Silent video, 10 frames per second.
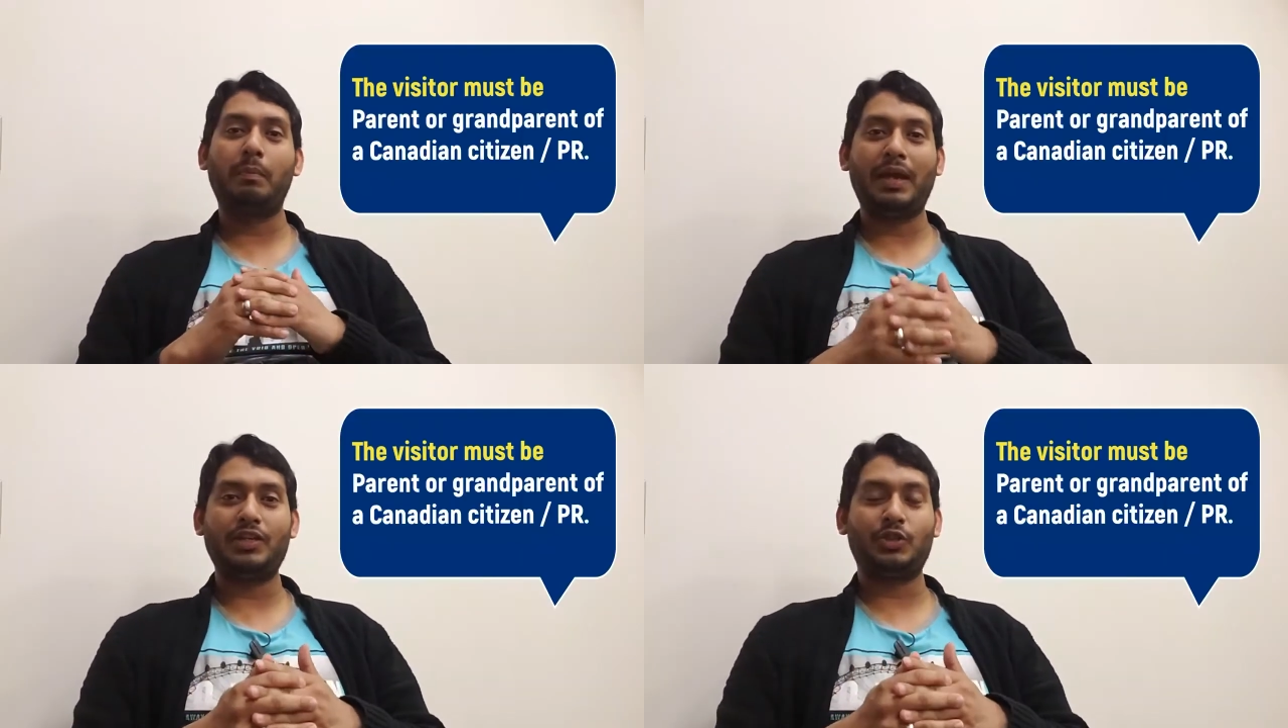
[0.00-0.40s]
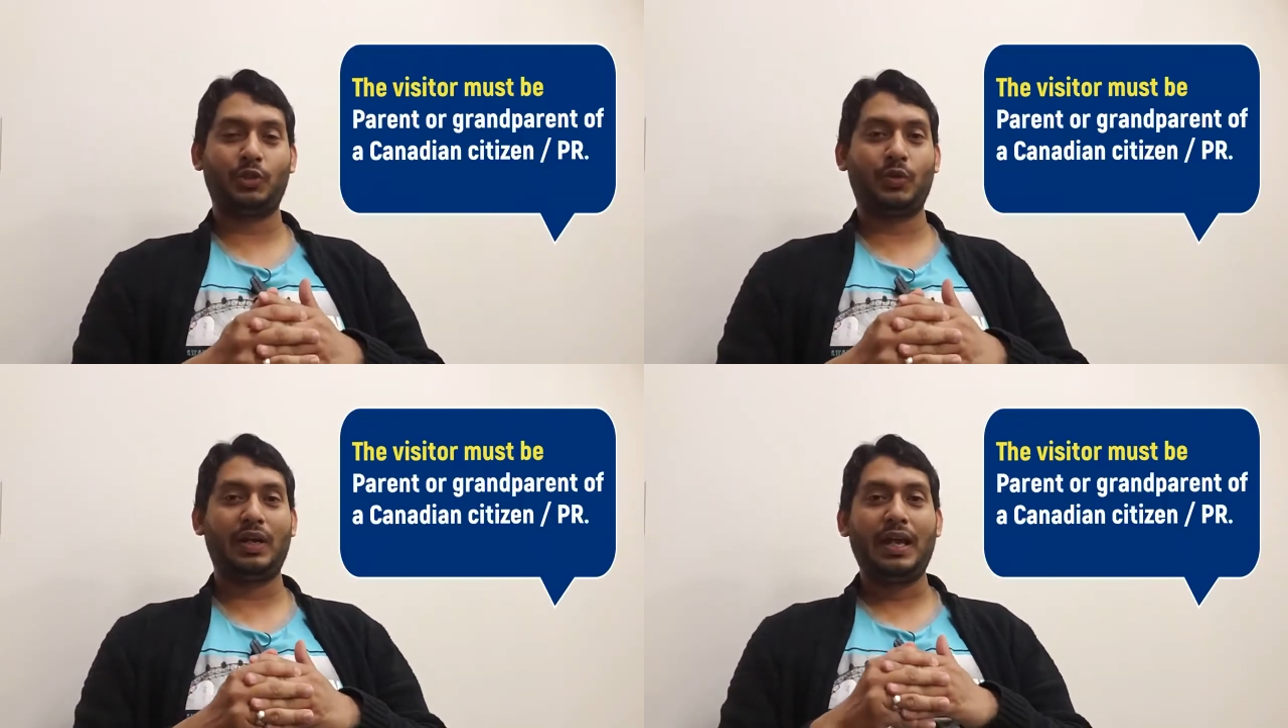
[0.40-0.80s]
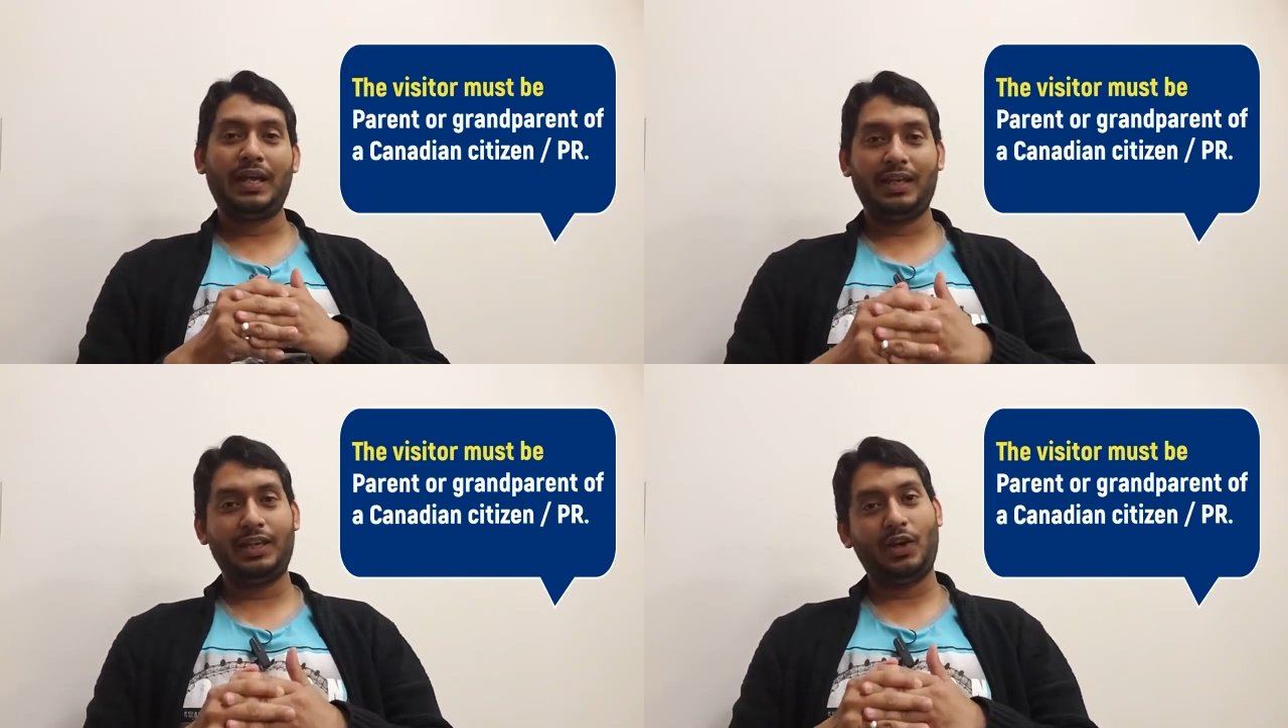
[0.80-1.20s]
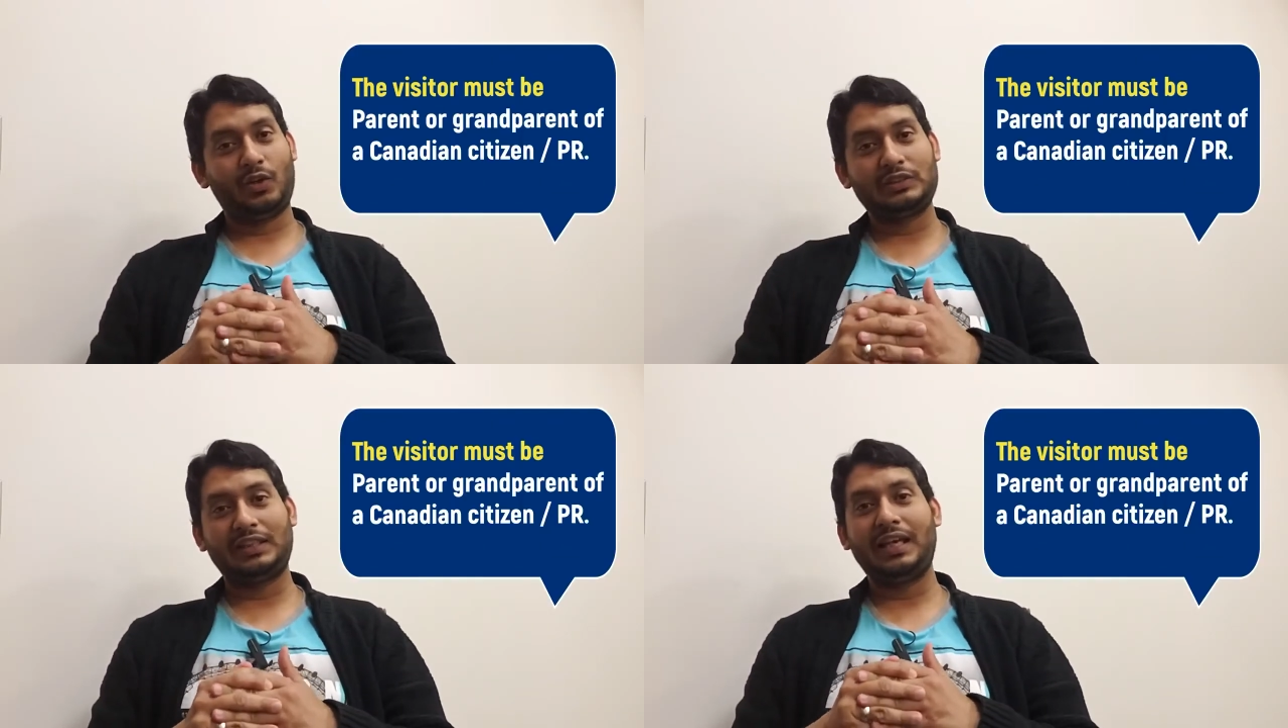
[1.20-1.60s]
make sure he
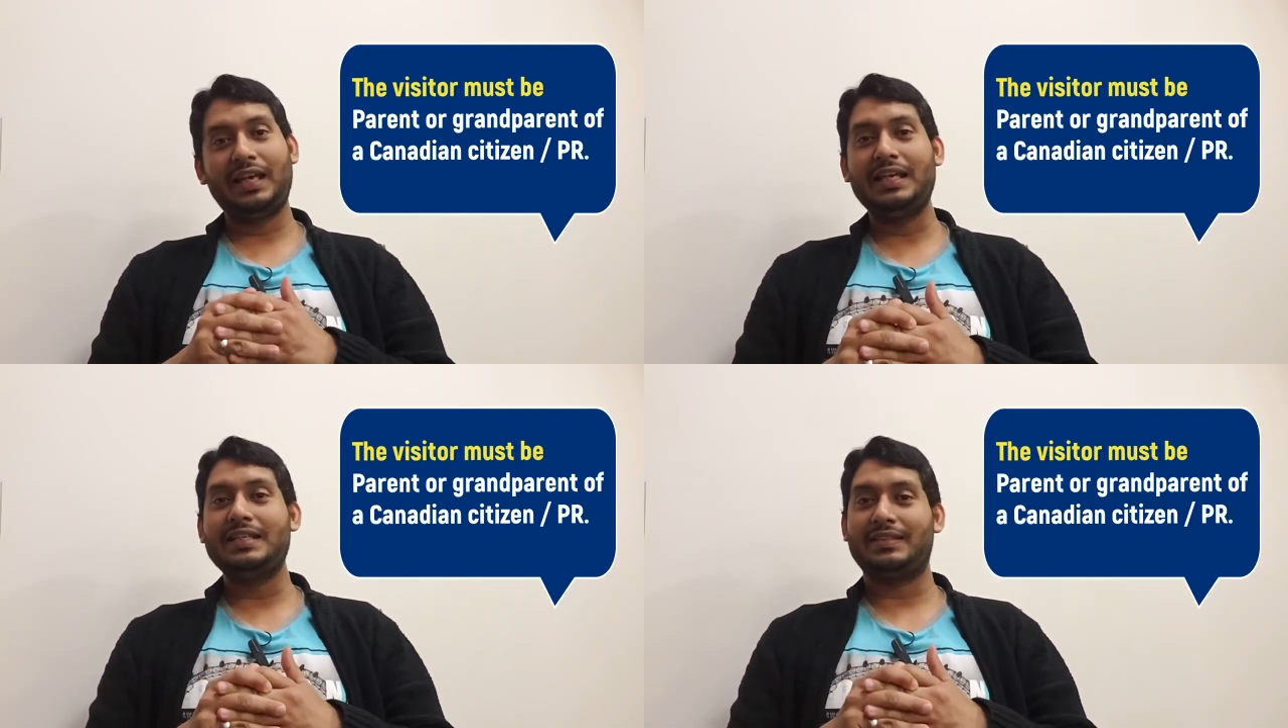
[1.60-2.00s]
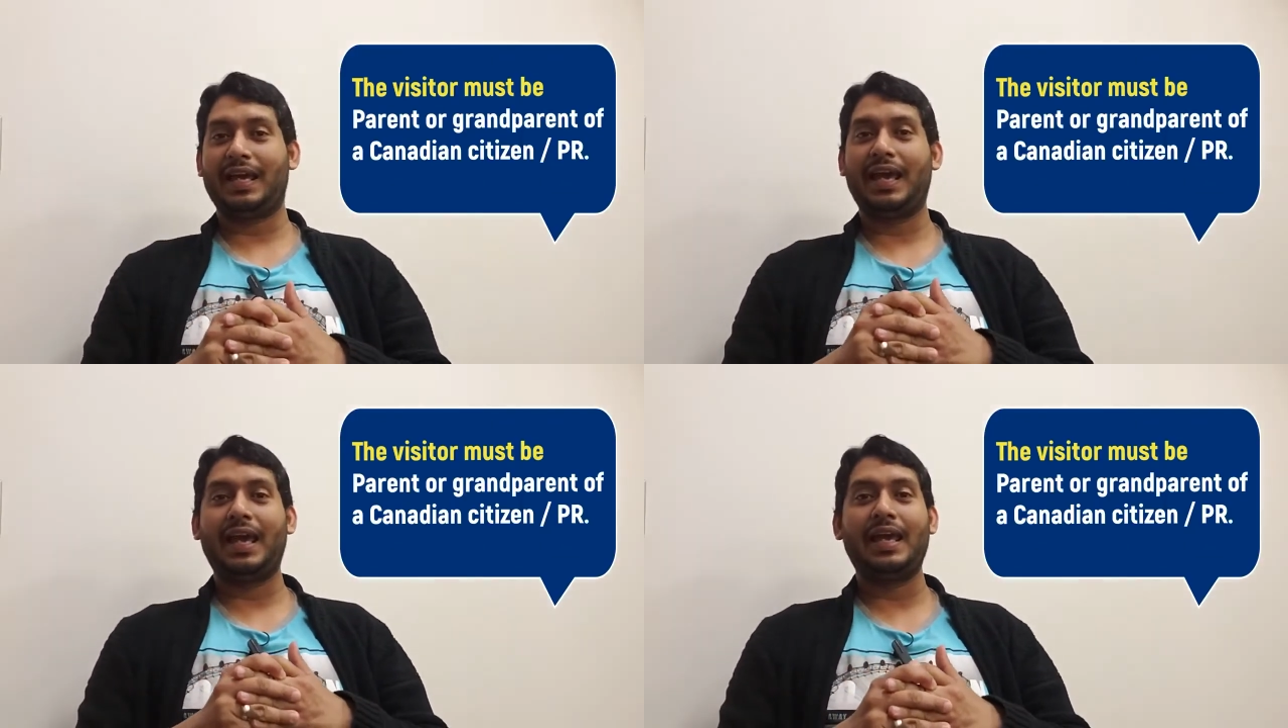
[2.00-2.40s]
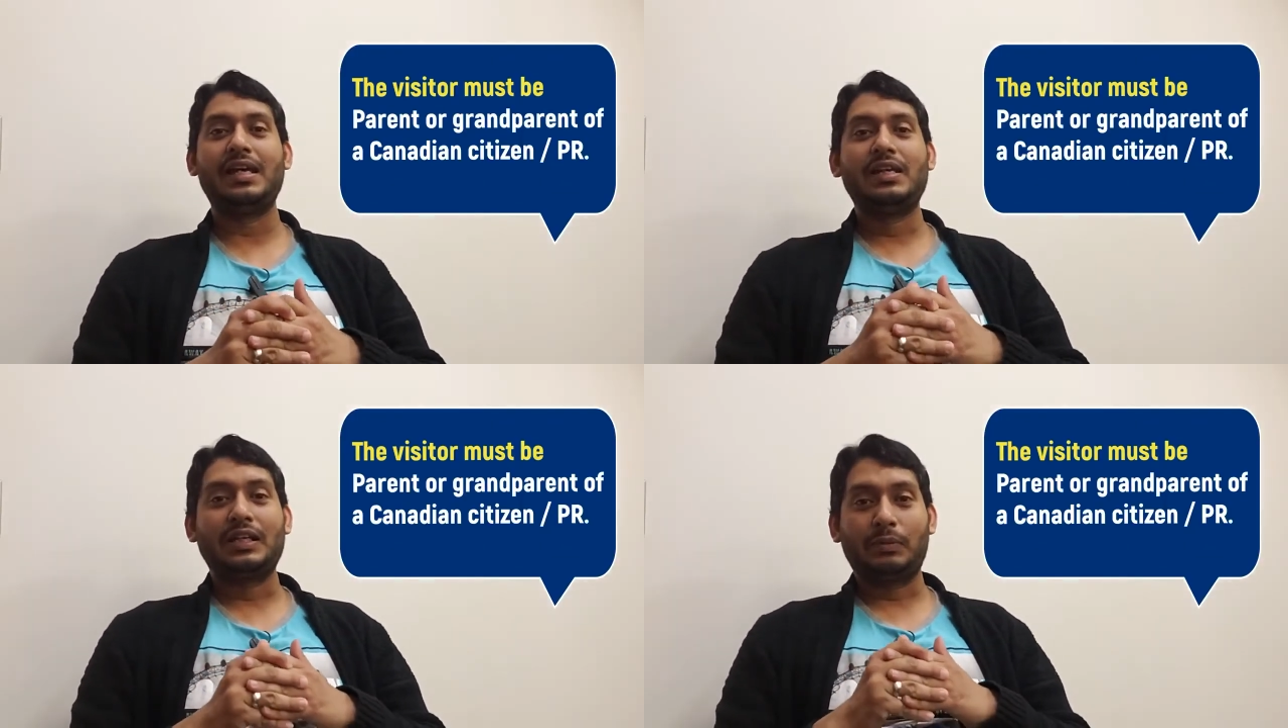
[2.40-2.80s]
or she is a